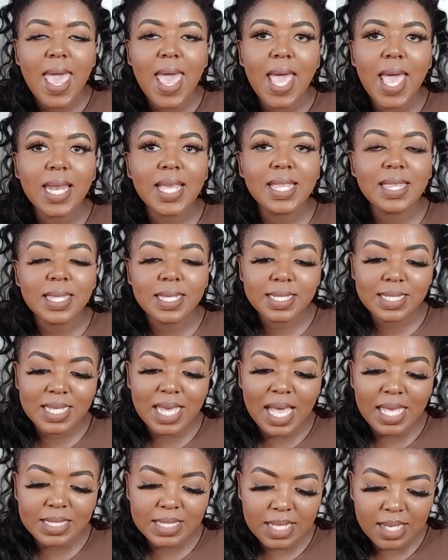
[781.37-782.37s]
and in the
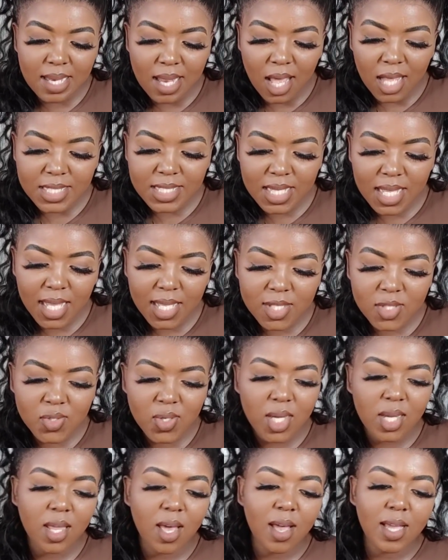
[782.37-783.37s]
size large
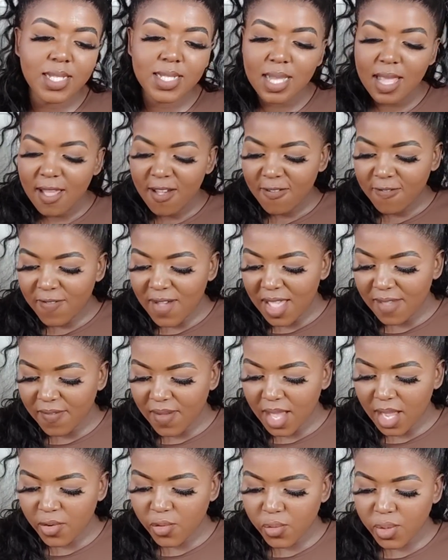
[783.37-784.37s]
extra large
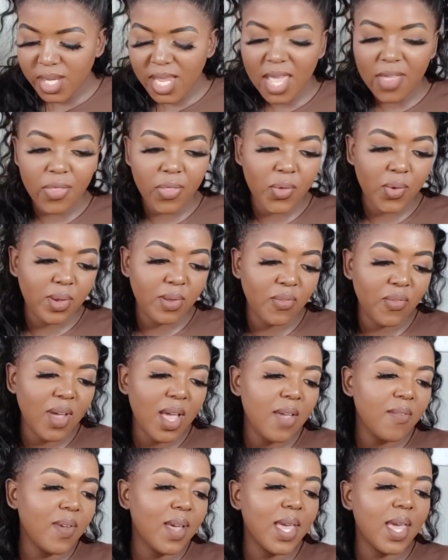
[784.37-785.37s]

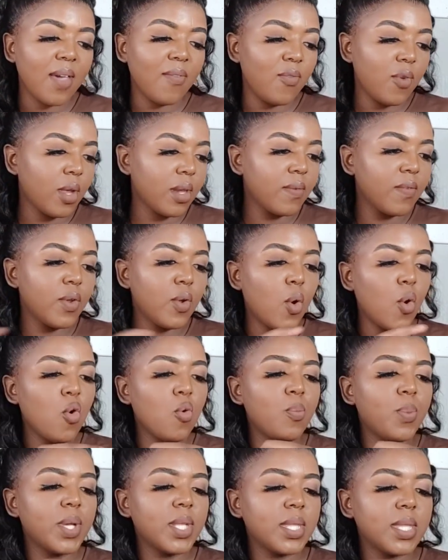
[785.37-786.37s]
535 i have not even
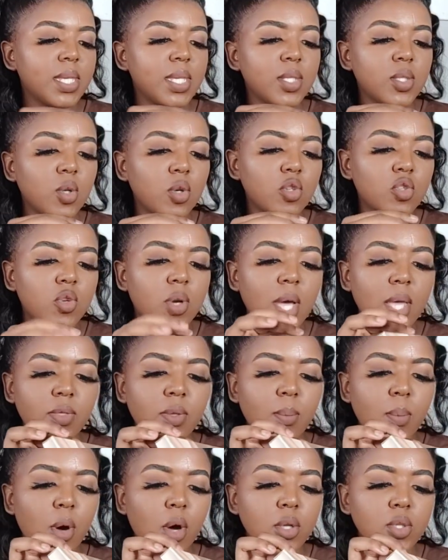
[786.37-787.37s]
opened these or tried
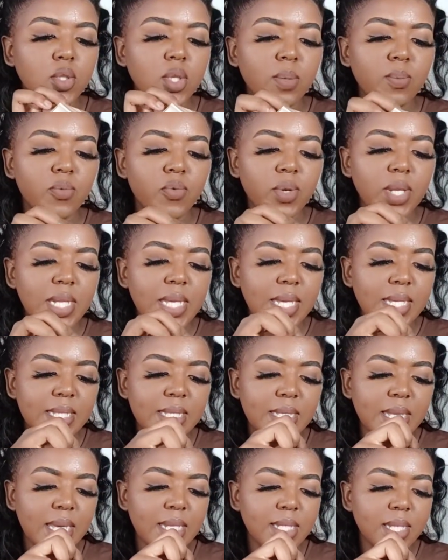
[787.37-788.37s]
them on so i'm really
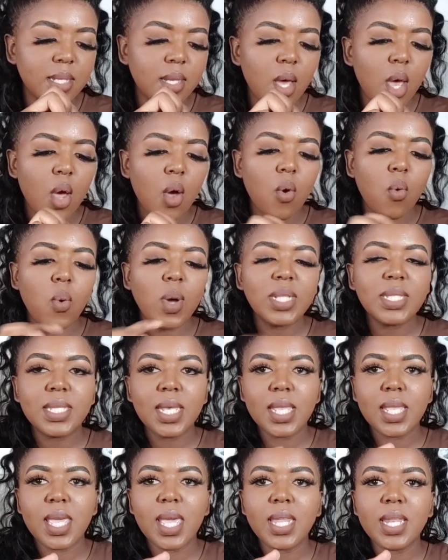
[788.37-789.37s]
excited
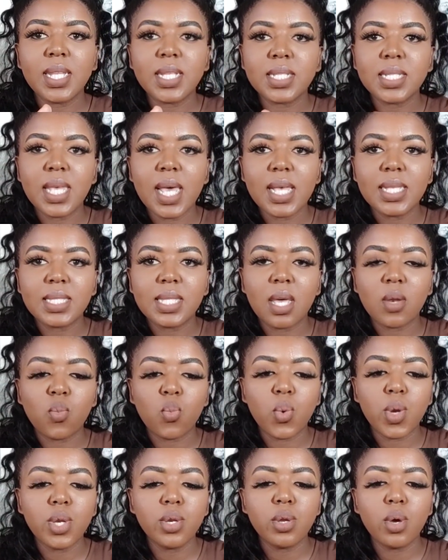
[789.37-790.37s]
once again it just has
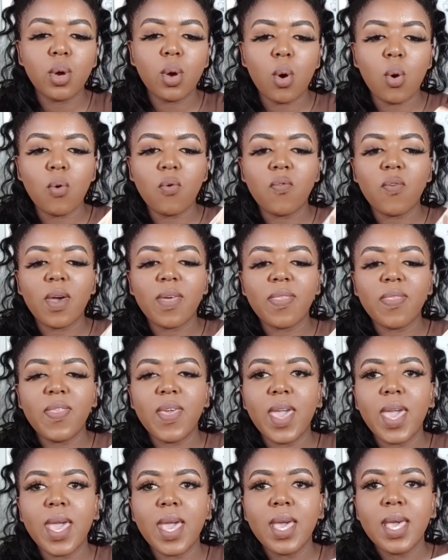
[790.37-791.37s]
that window over
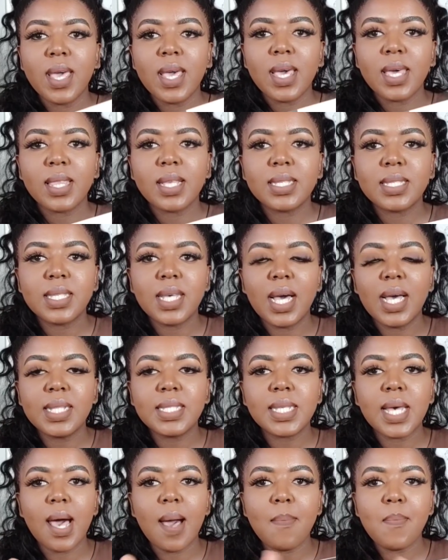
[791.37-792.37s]
there the
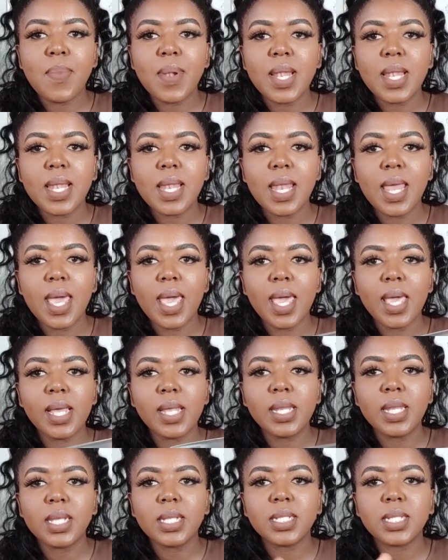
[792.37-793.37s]
sides are
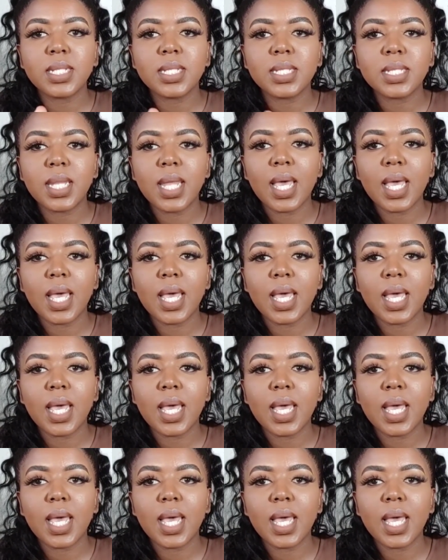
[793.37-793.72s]
plain just